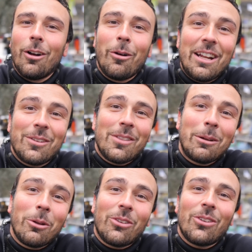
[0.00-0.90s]
Alright, so
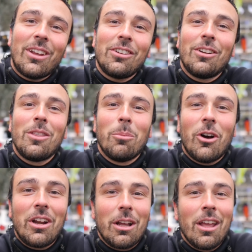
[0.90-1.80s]
that was the session in the
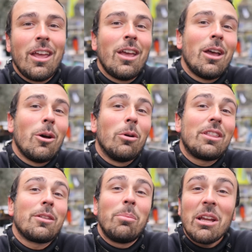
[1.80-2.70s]
morning
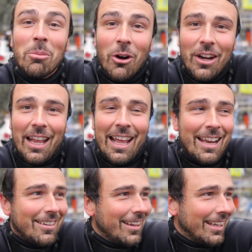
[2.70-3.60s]
with the big board,
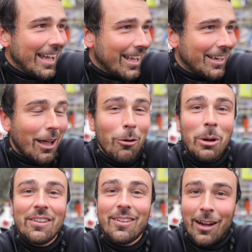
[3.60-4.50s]
and yeah, now
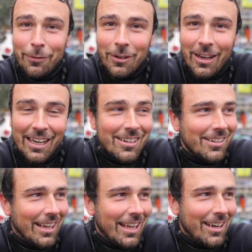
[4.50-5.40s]
it's after
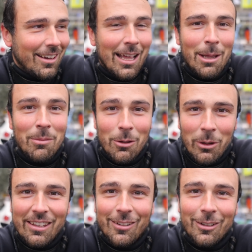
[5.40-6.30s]
lunch and I'm in the
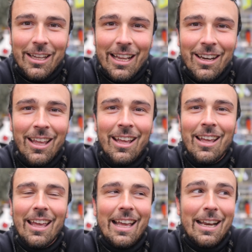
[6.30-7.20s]
wetsuit again,
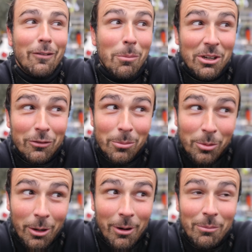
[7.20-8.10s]
and I have a bit of a
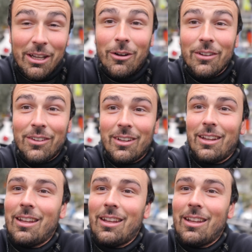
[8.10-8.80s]
problem because